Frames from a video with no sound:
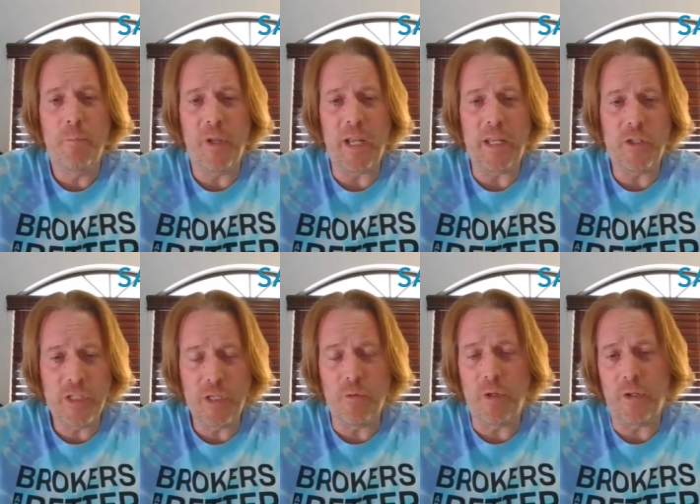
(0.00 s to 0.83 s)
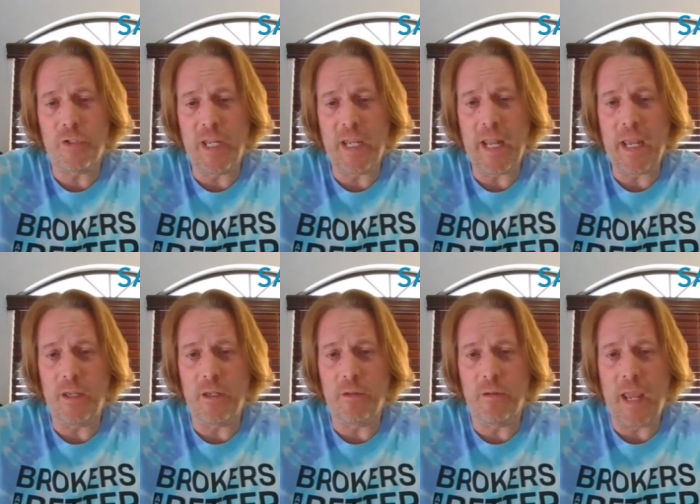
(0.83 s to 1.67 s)
But I still understand how
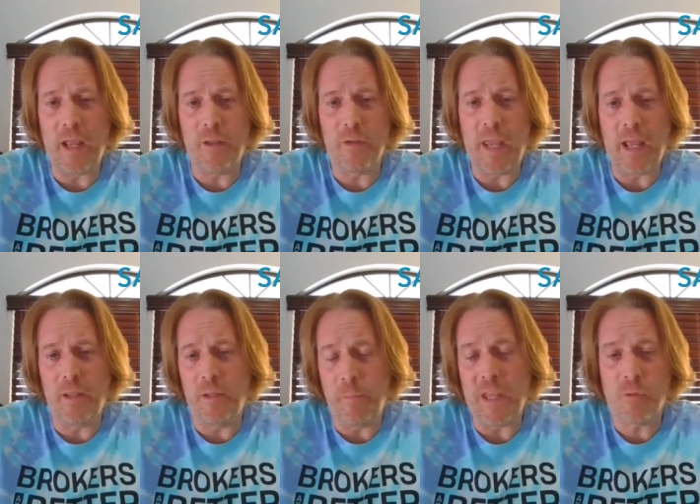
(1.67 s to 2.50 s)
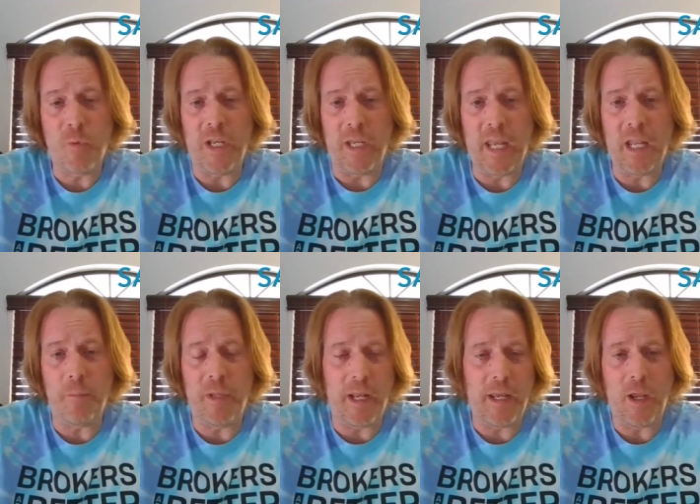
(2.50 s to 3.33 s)
you have the best way to get
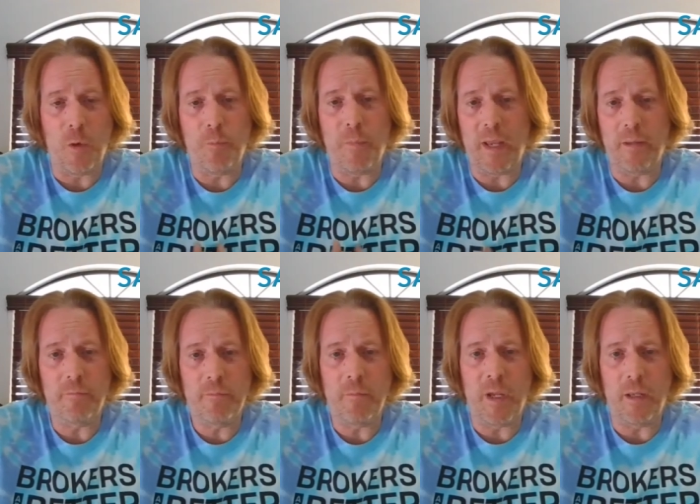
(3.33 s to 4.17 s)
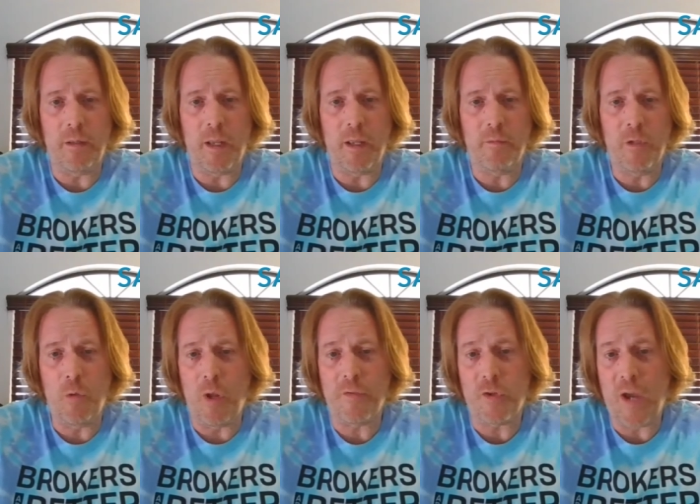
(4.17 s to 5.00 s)
them, and I help my my uh,
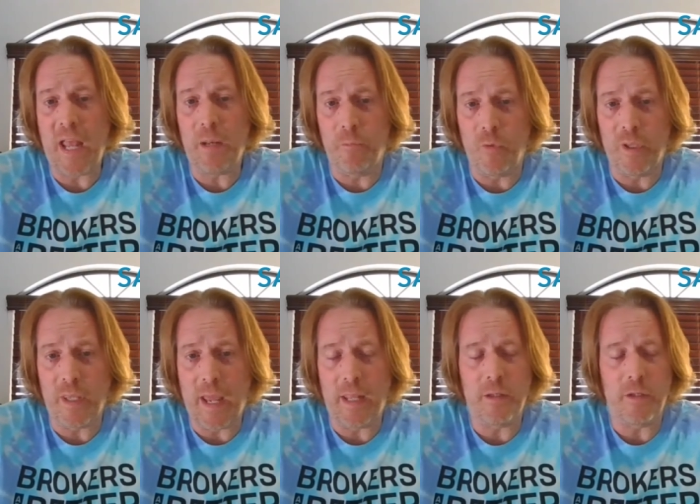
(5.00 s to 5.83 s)
loan officer Adam with that.